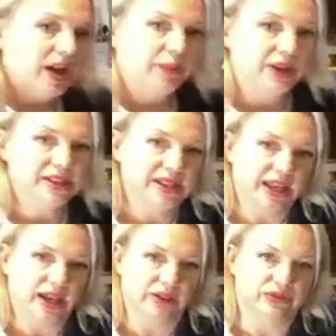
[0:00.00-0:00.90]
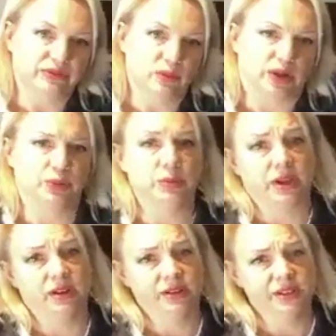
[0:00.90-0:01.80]
you can see well, you probably
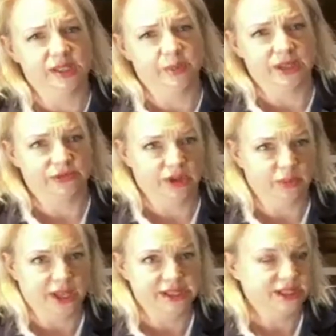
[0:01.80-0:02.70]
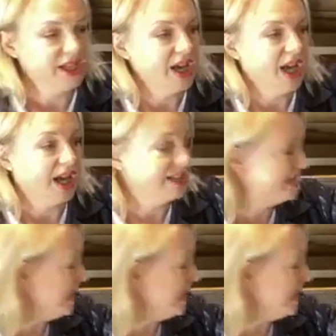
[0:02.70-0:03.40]
can't because it's back to front, I'm guessing. It's